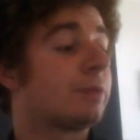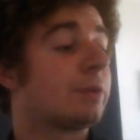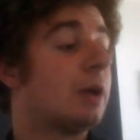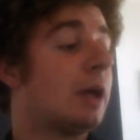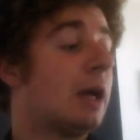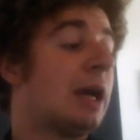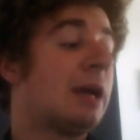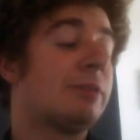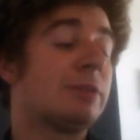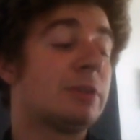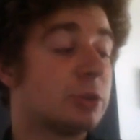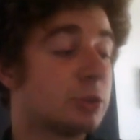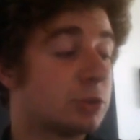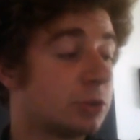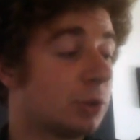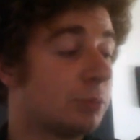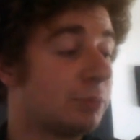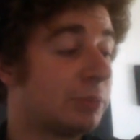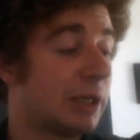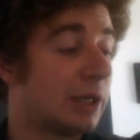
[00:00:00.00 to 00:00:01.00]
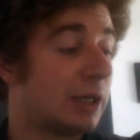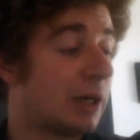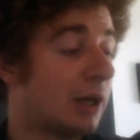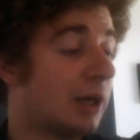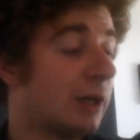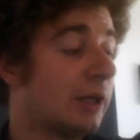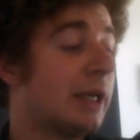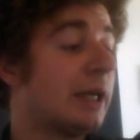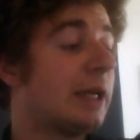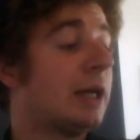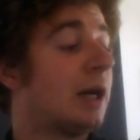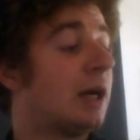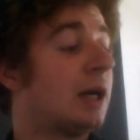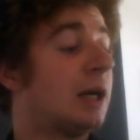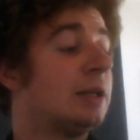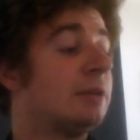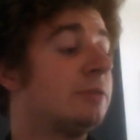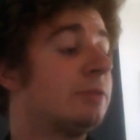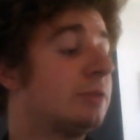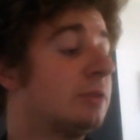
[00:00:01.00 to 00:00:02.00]
Having dropped the
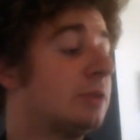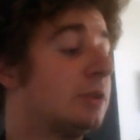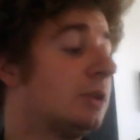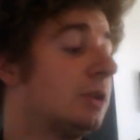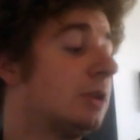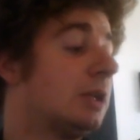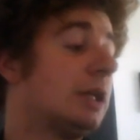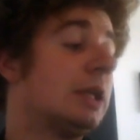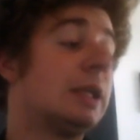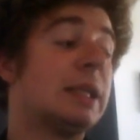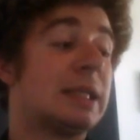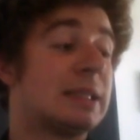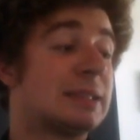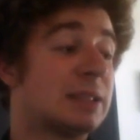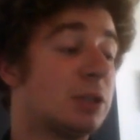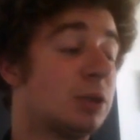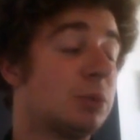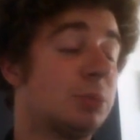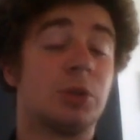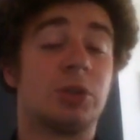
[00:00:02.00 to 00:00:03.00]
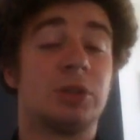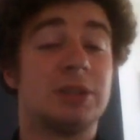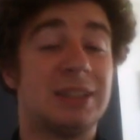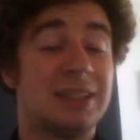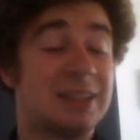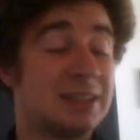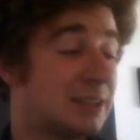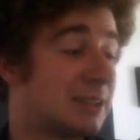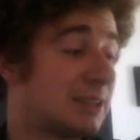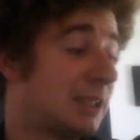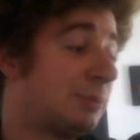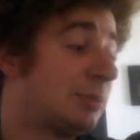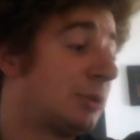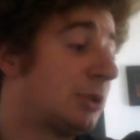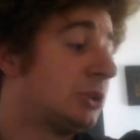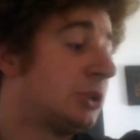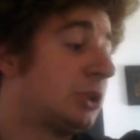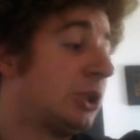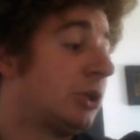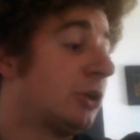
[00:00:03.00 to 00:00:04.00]
Akane, there's a lot more consistency
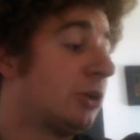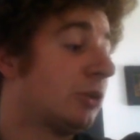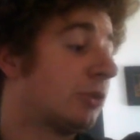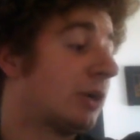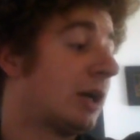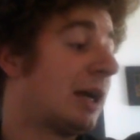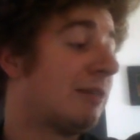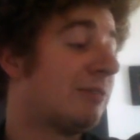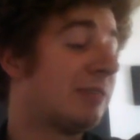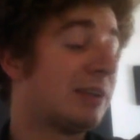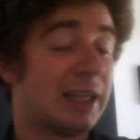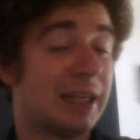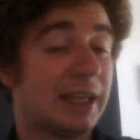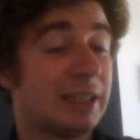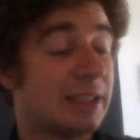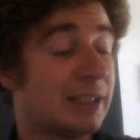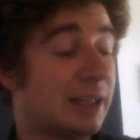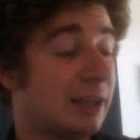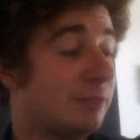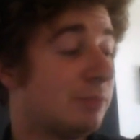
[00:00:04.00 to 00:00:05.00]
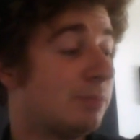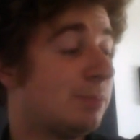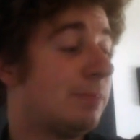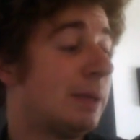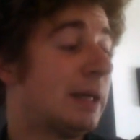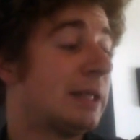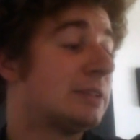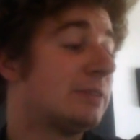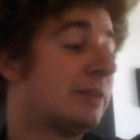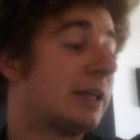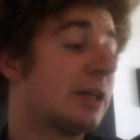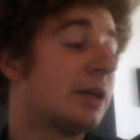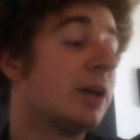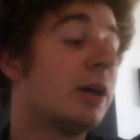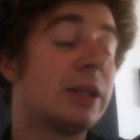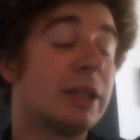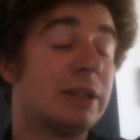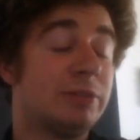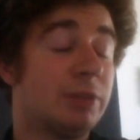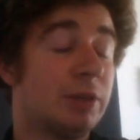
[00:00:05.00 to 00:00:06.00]
because you're not having the 8k base
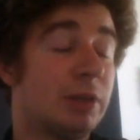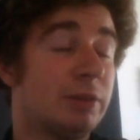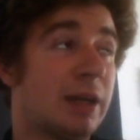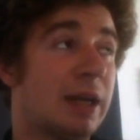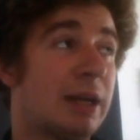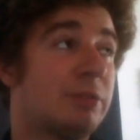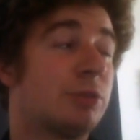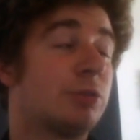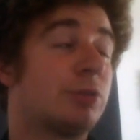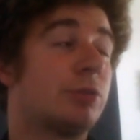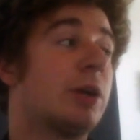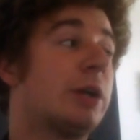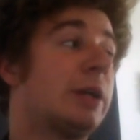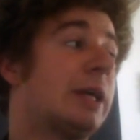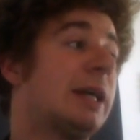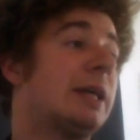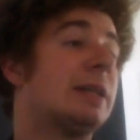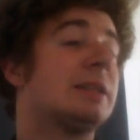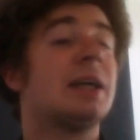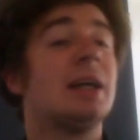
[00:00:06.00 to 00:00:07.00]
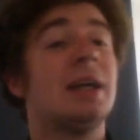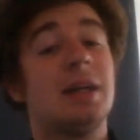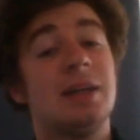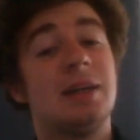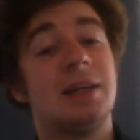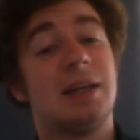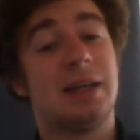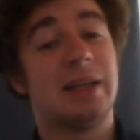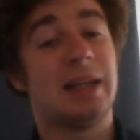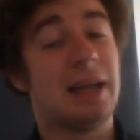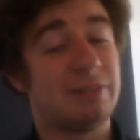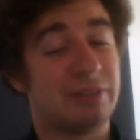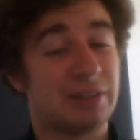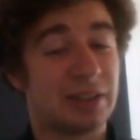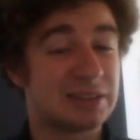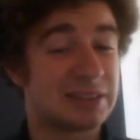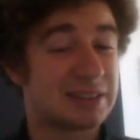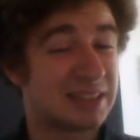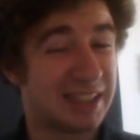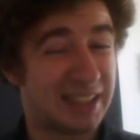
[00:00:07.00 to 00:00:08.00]
Vanguard if you ever have to ride it, and having
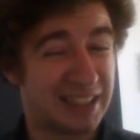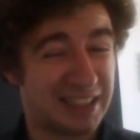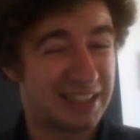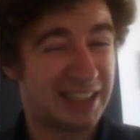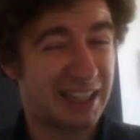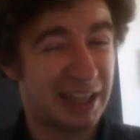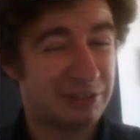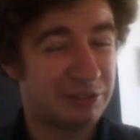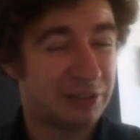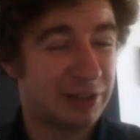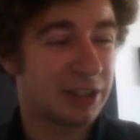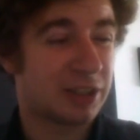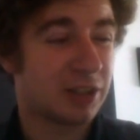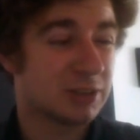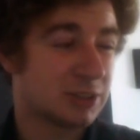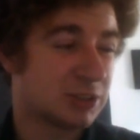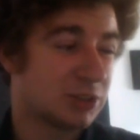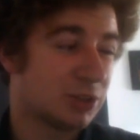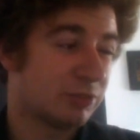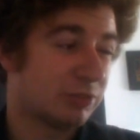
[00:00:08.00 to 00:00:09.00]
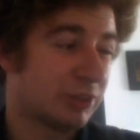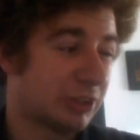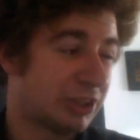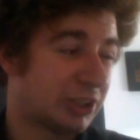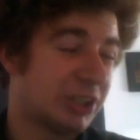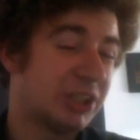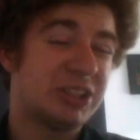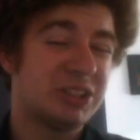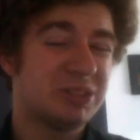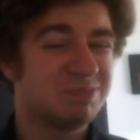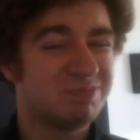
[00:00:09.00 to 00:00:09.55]
against an 8k rearguard's not very good.